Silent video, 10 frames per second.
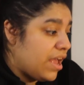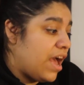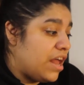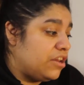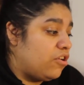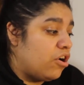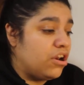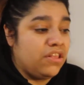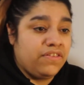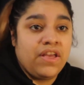and
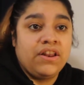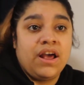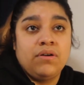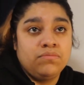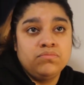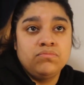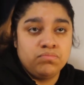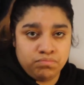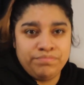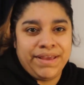Ghana said that
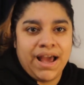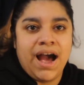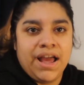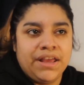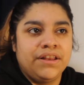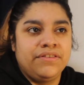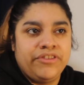B.I.